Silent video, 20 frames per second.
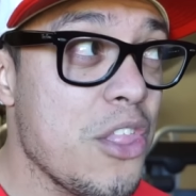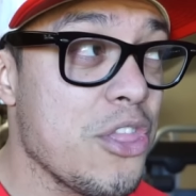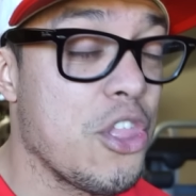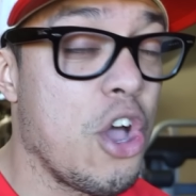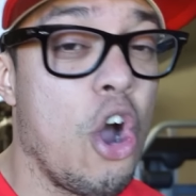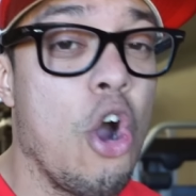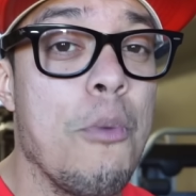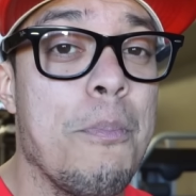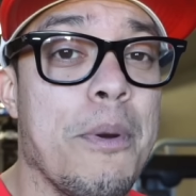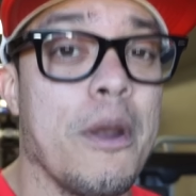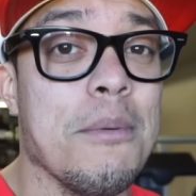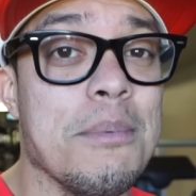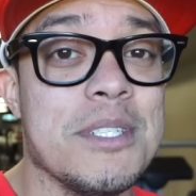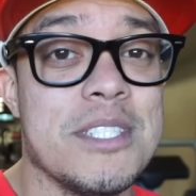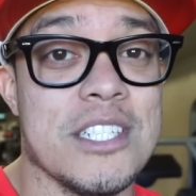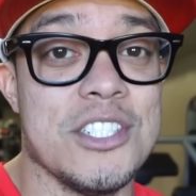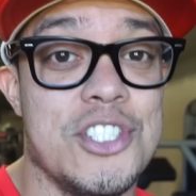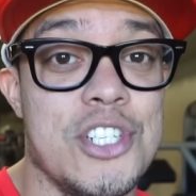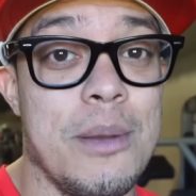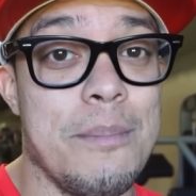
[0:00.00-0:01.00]
the whole
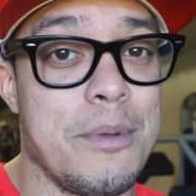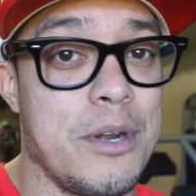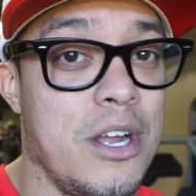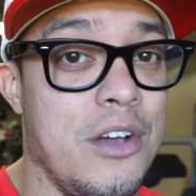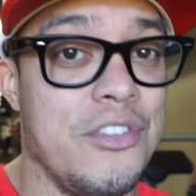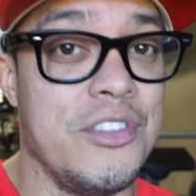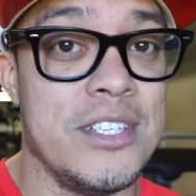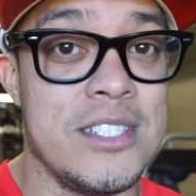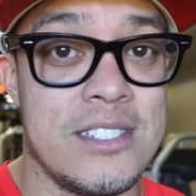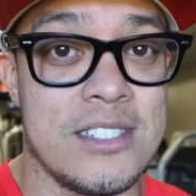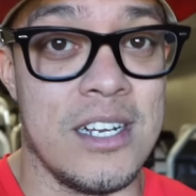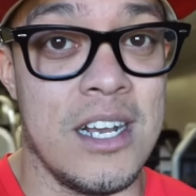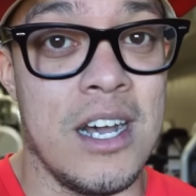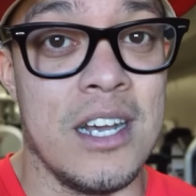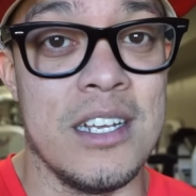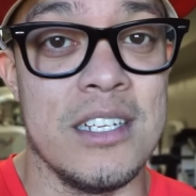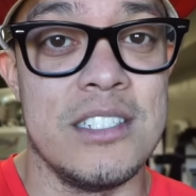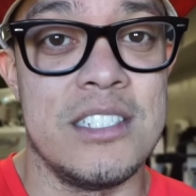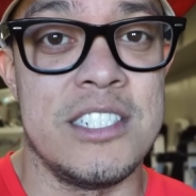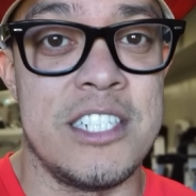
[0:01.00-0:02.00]
purpose of jumping on this
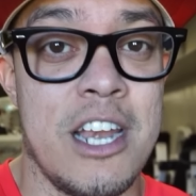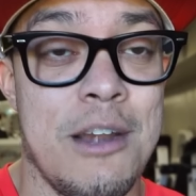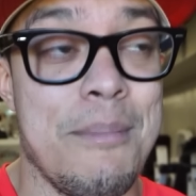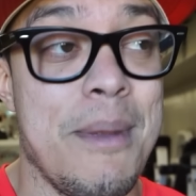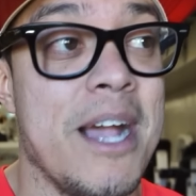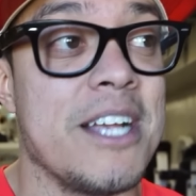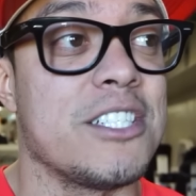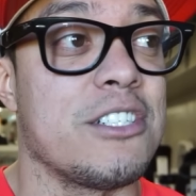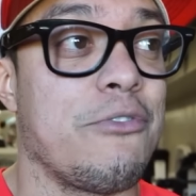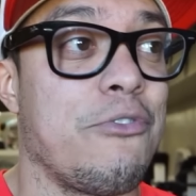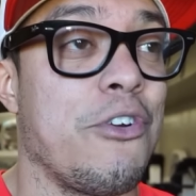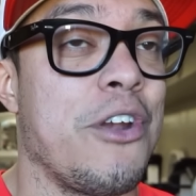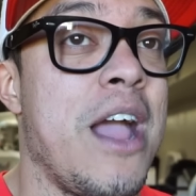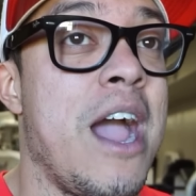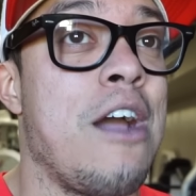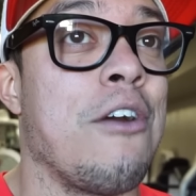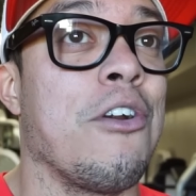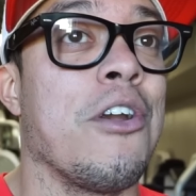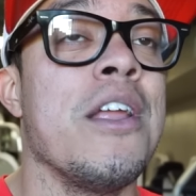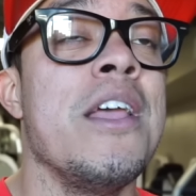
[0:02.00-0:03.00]
uh, Stairmaster for an
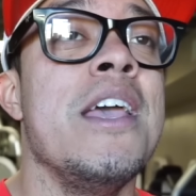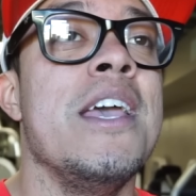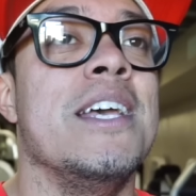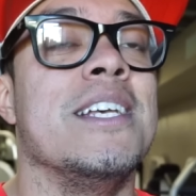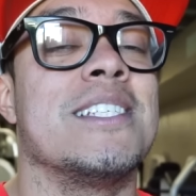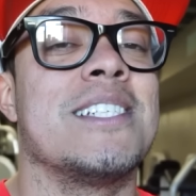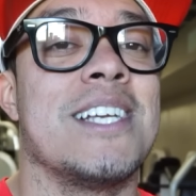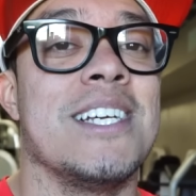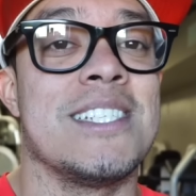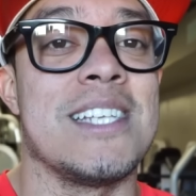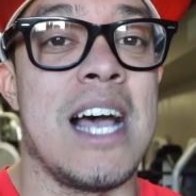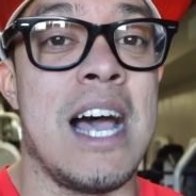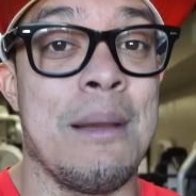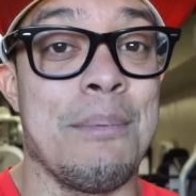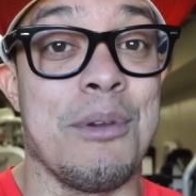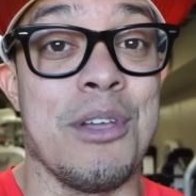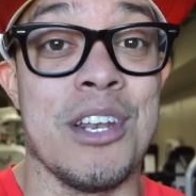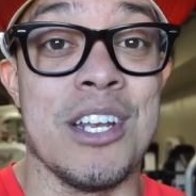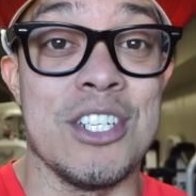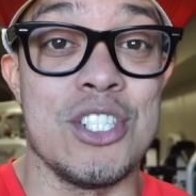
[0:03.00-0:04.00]
hour is because
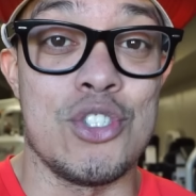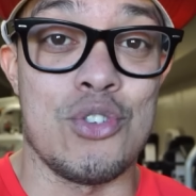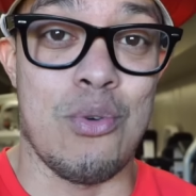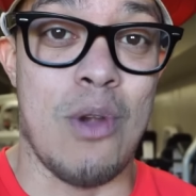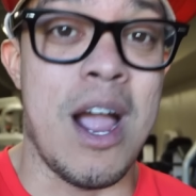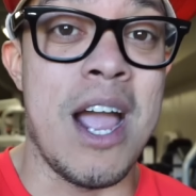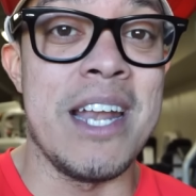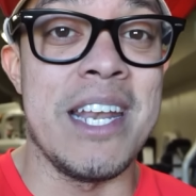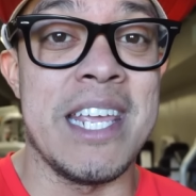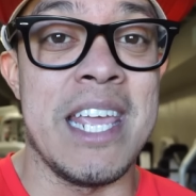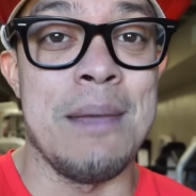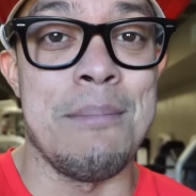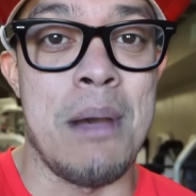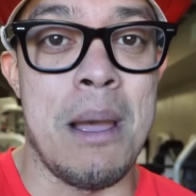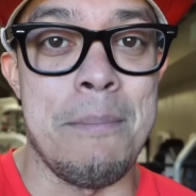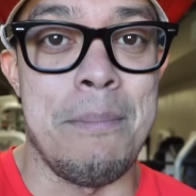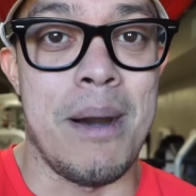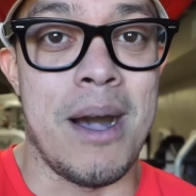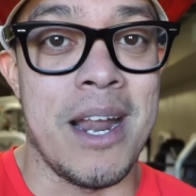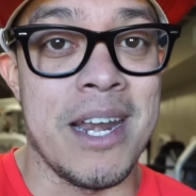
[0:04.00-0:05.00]
I'm gonna try to get
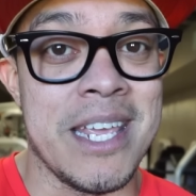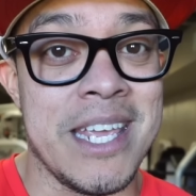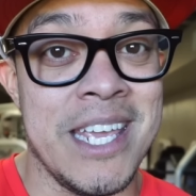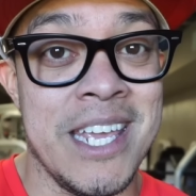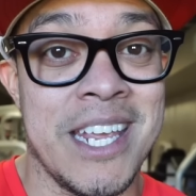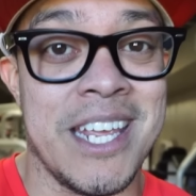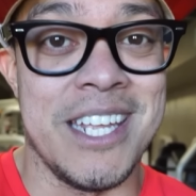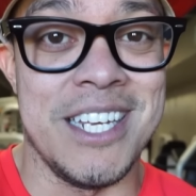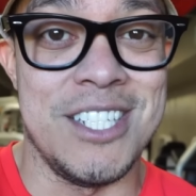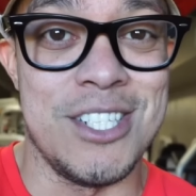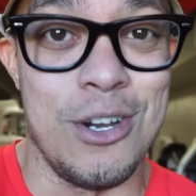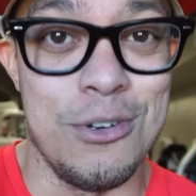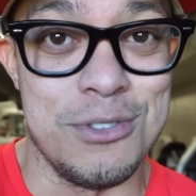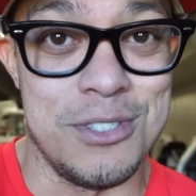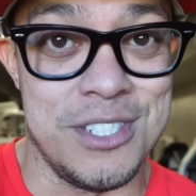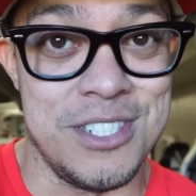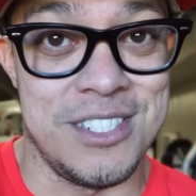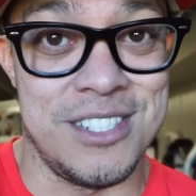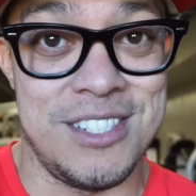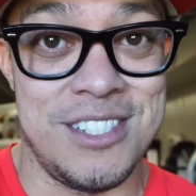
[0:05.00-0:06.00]
my body in
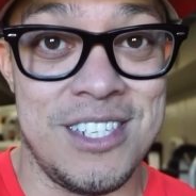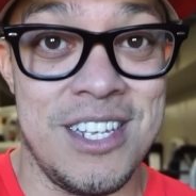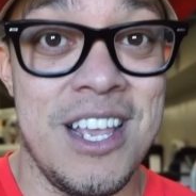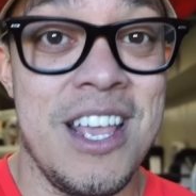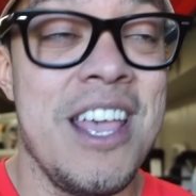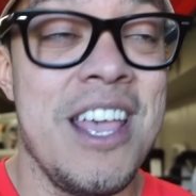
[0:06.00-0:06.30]
ketosis.